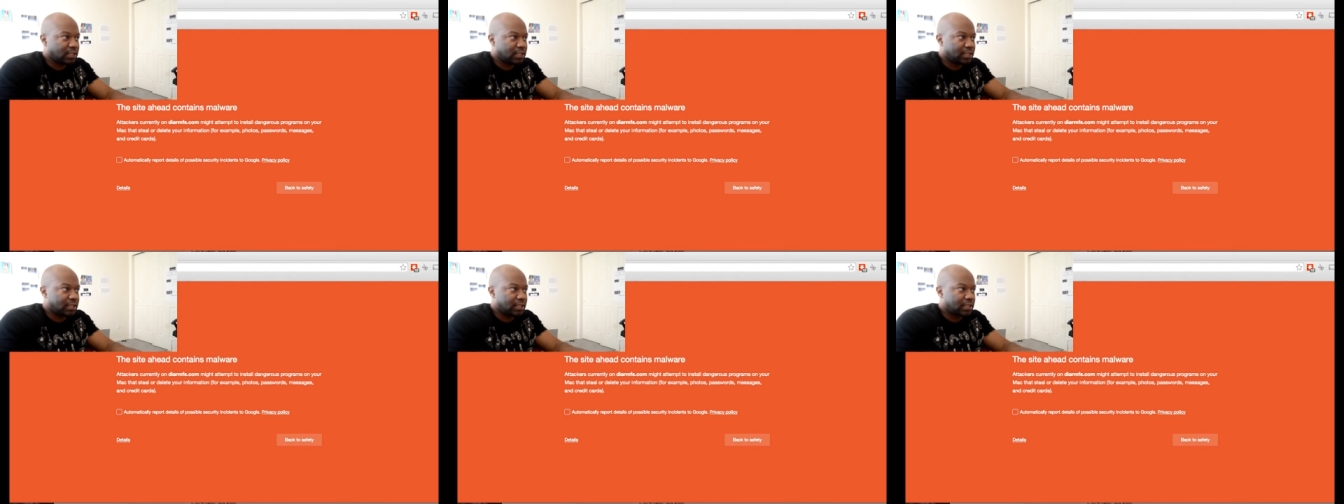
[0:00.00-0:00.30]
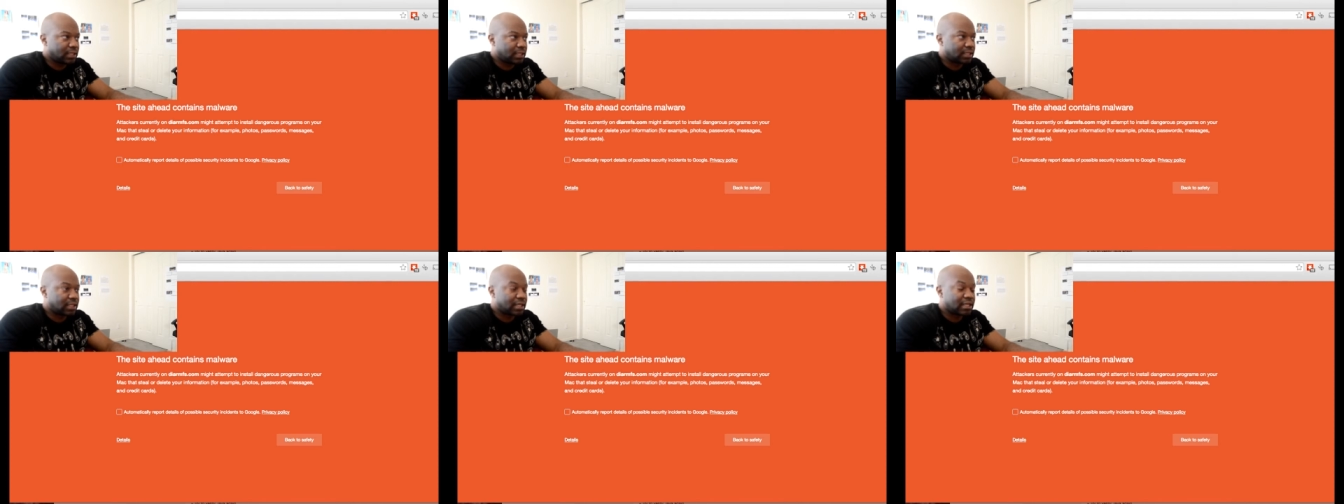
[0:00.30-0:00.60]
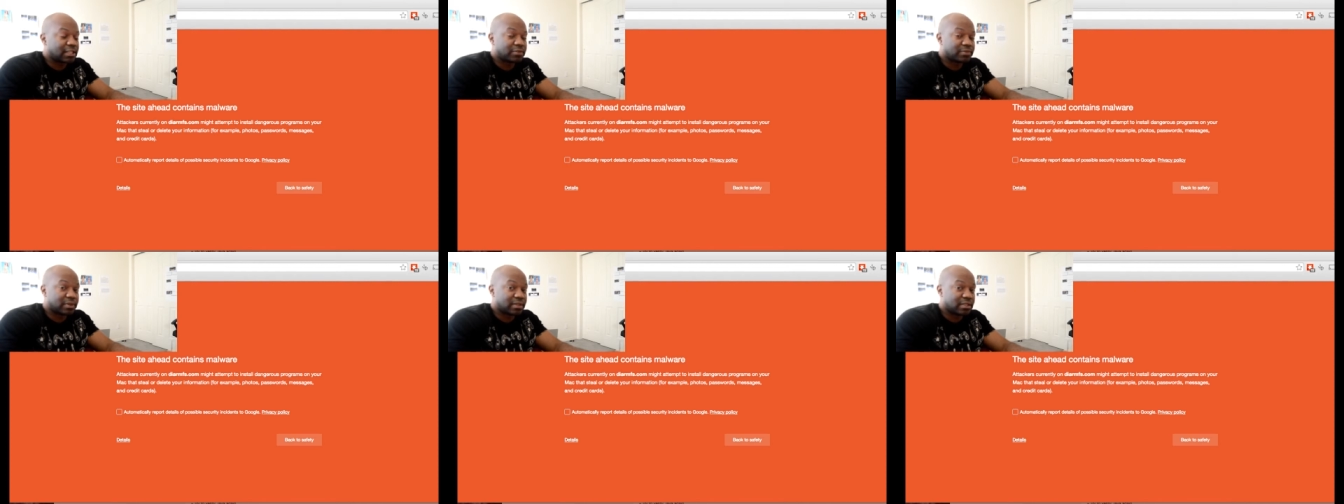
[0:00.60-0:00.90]
and I
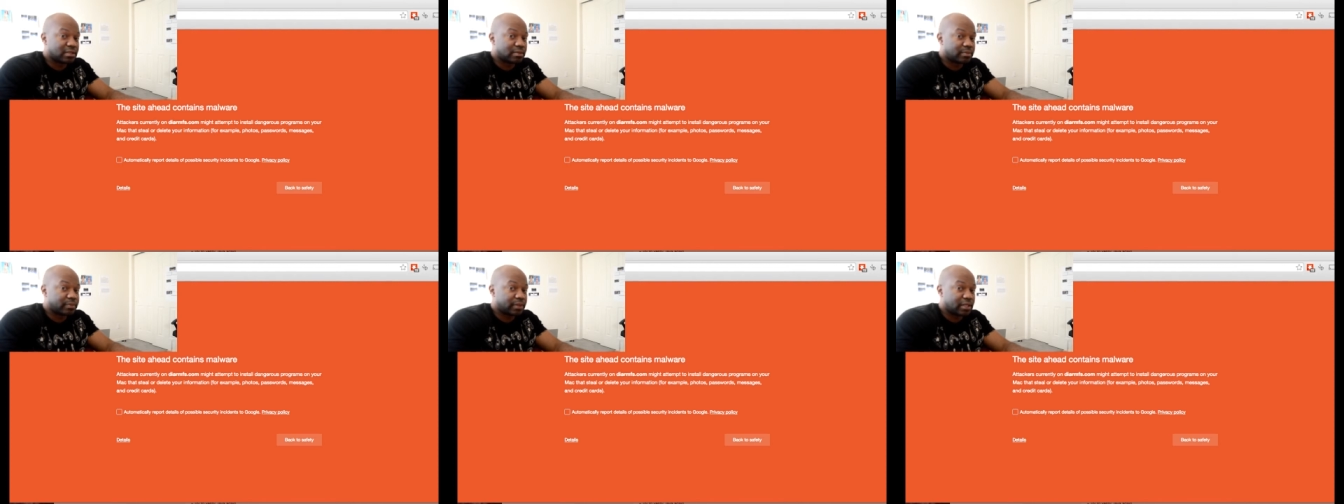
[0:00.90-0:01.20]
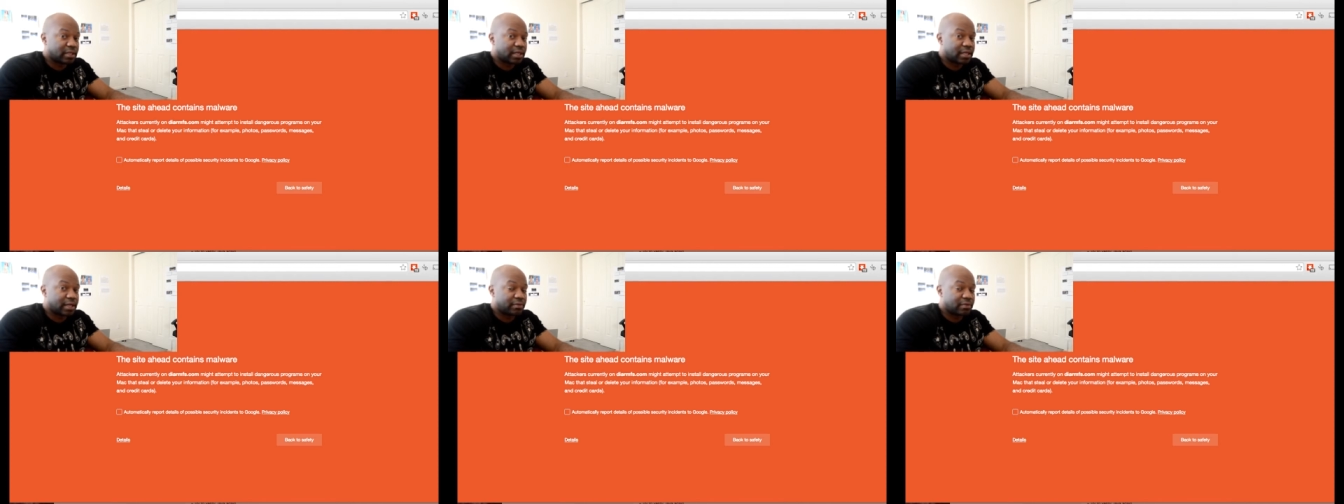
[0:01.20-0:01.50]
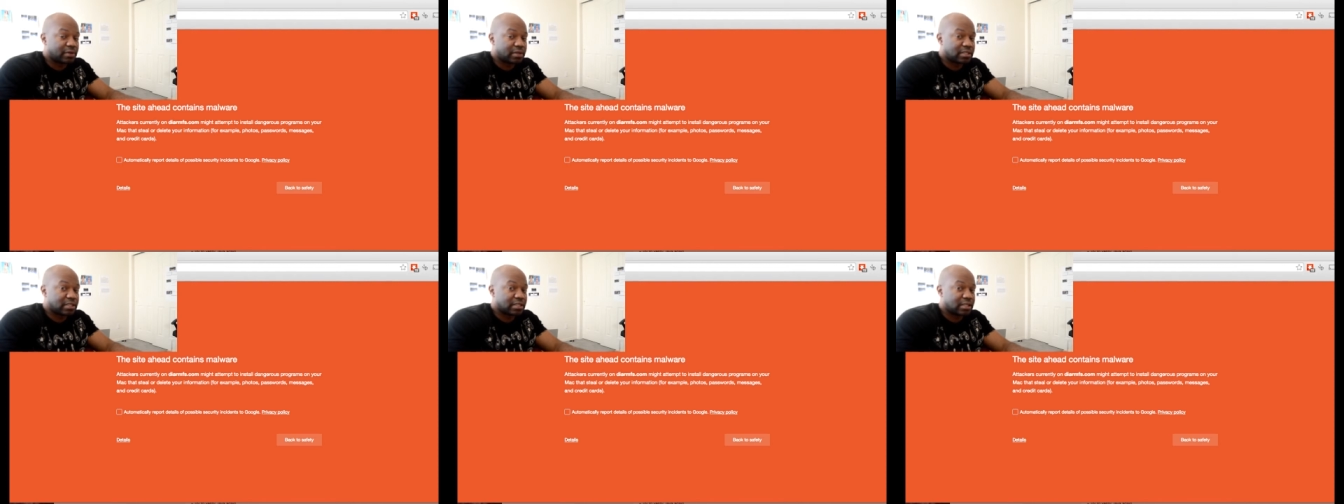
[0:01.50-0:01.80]
think it's because the plugin
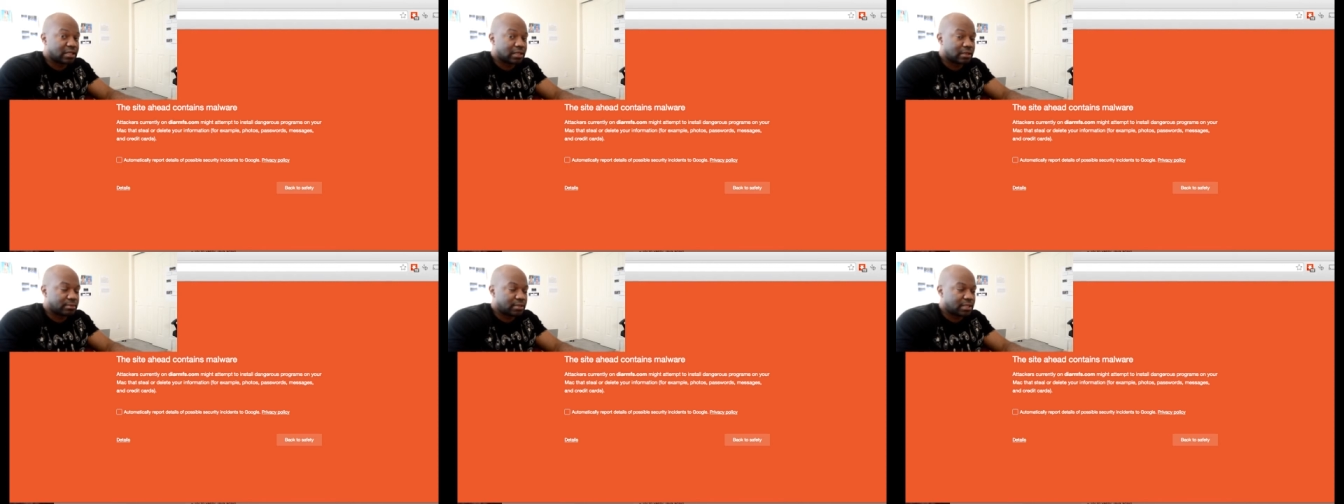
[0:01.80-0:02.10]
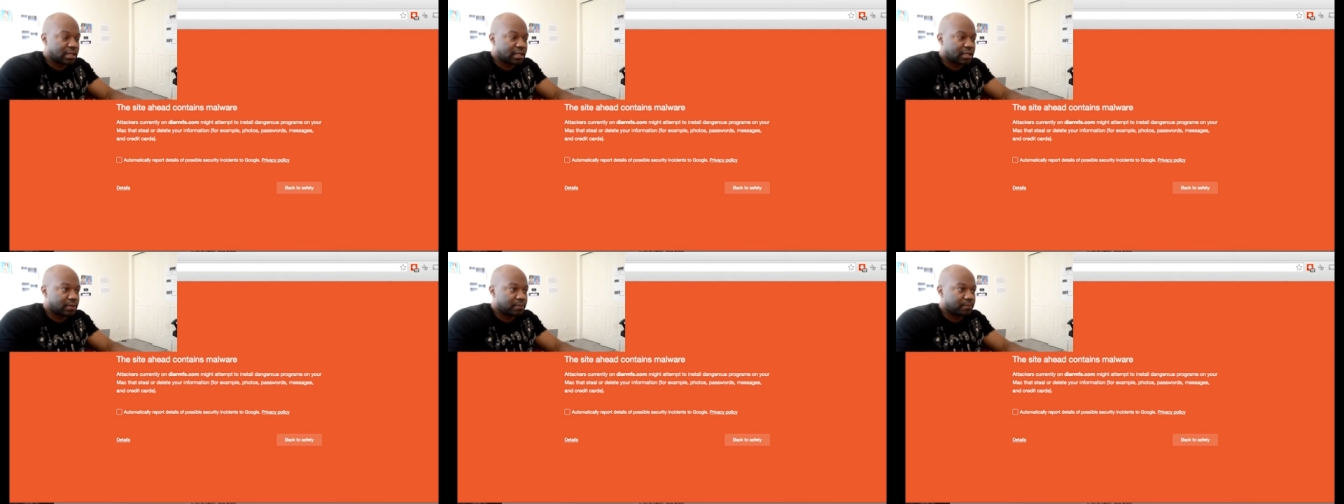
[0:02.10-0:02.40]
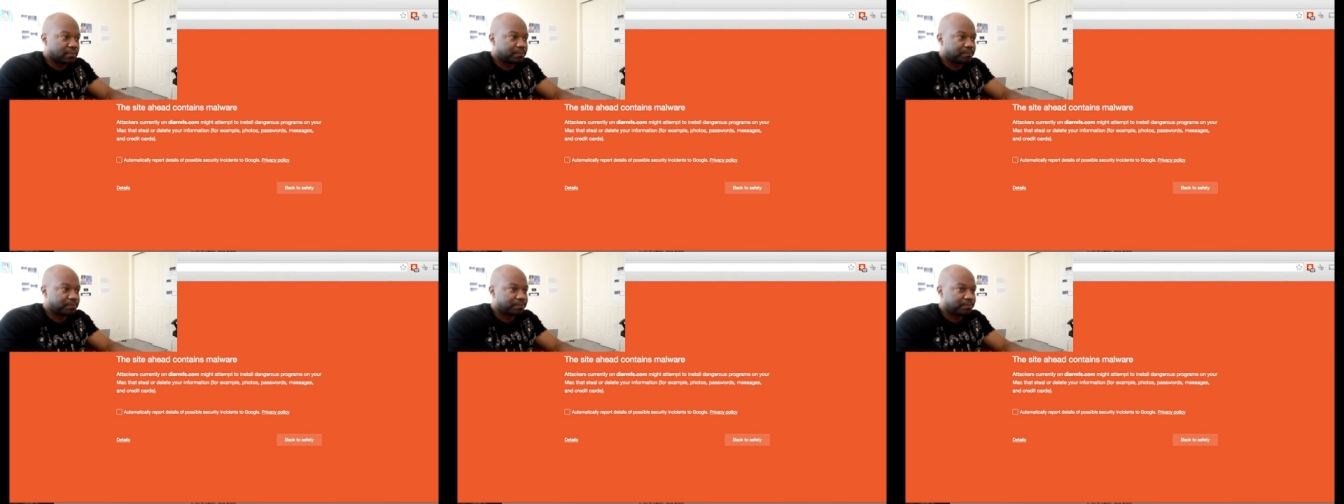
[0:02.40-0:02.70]
wasn't updated,